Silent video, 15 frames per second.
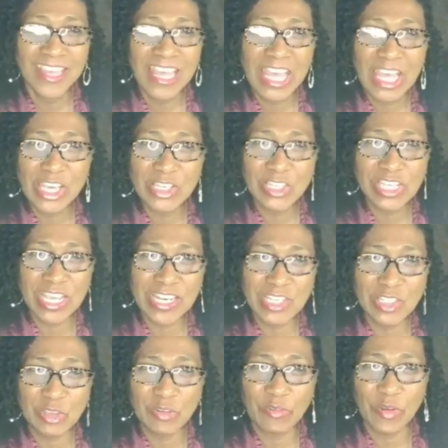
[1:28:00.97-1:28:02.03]
You said
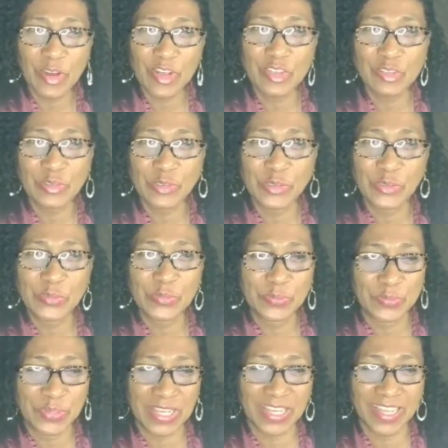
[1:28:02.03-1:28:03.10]
so very true,
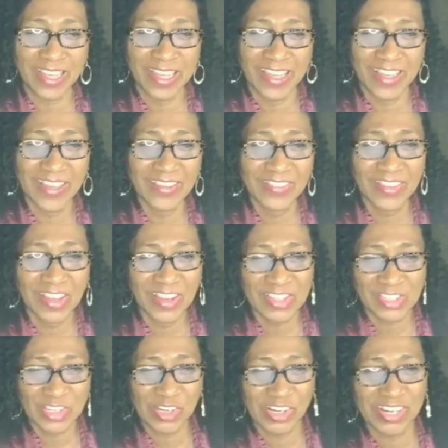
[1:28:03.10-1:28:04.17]
but not
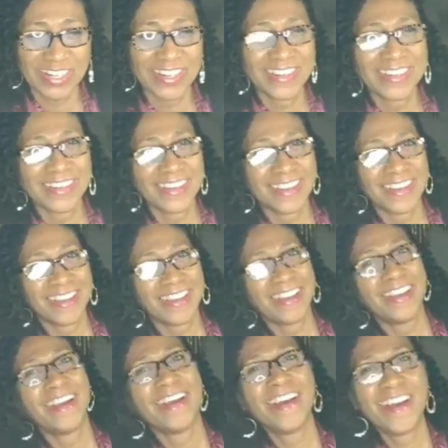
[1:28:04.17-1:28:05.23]
sure.
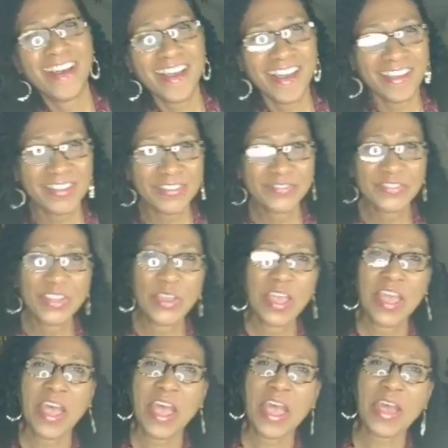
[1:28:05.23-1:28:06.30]
I'm
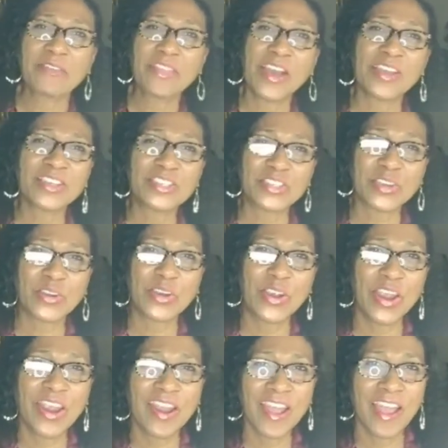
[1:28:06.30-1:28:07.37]
not
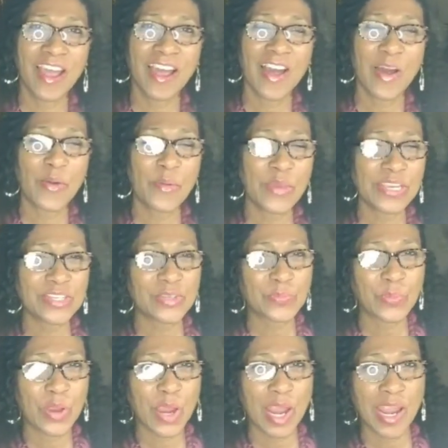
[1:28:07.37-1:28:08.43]
sure on
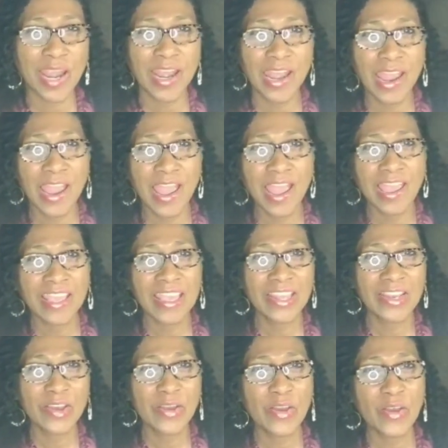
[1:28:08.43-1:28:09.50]
which part. You
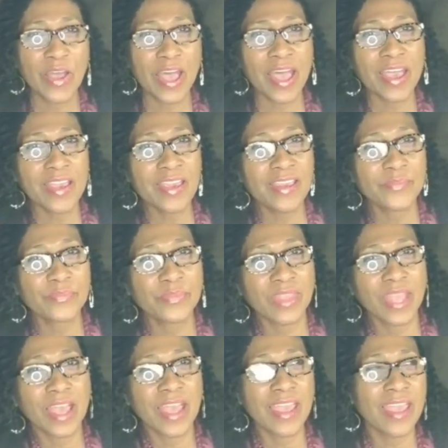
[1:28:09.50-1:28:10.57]
know, I
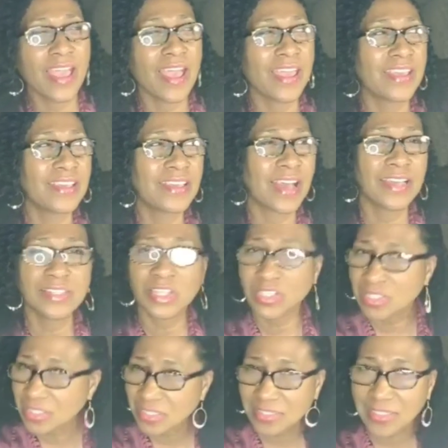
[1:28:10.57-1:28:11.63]

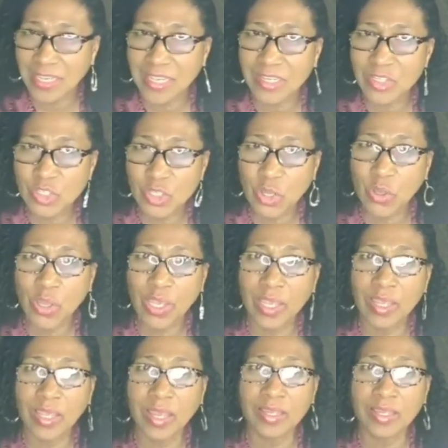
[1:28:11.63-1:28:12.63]
just enjoy